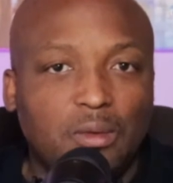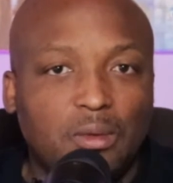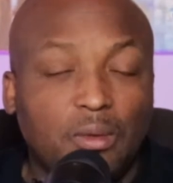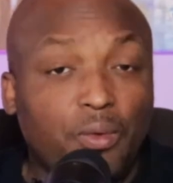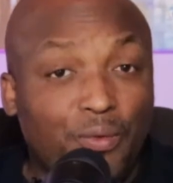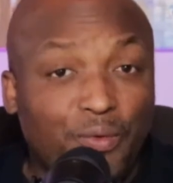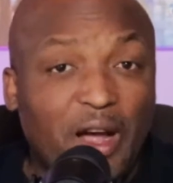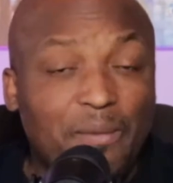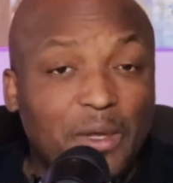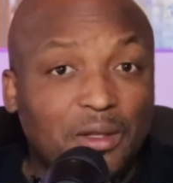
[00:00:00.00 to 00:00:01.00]
for
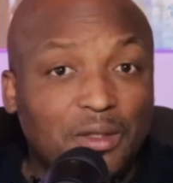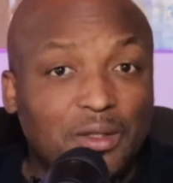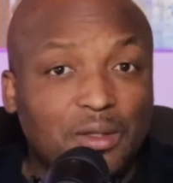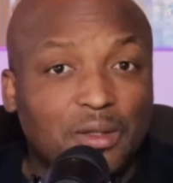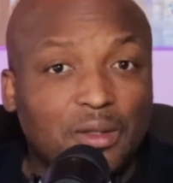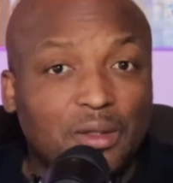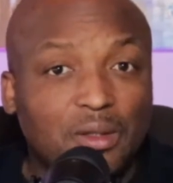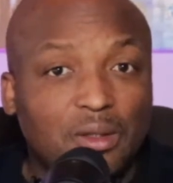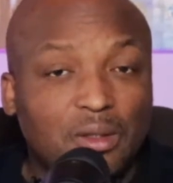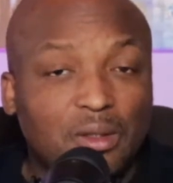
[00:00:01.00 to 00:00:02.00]
5 minutes.
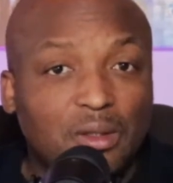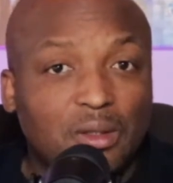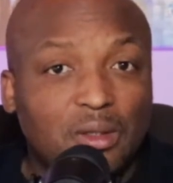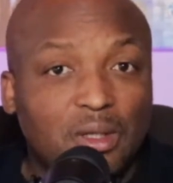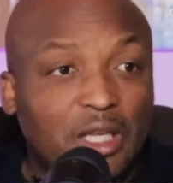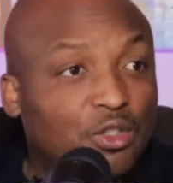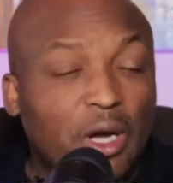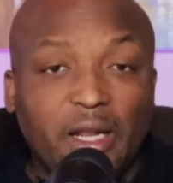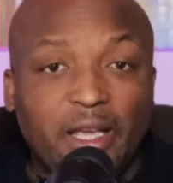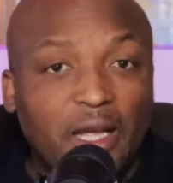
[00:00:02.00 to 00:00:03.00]
He tried
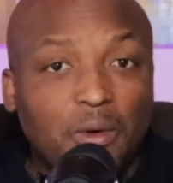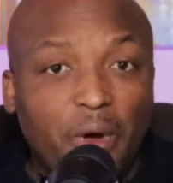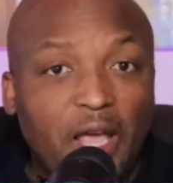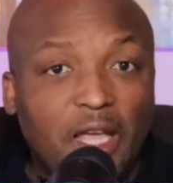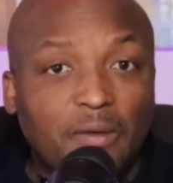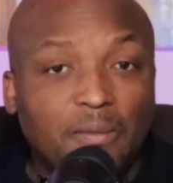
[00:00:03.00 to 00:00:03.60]
to get away.